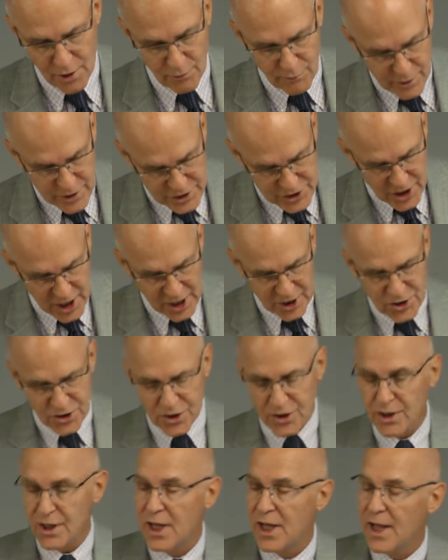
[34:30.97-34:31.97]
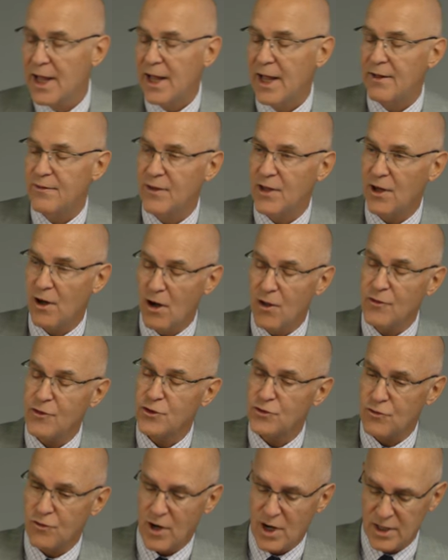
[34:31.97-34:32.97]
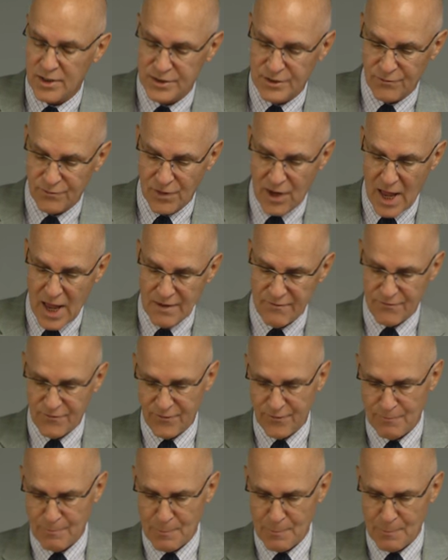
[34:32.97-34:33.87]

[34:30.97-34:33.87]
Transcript: rejection, and the other trials of life.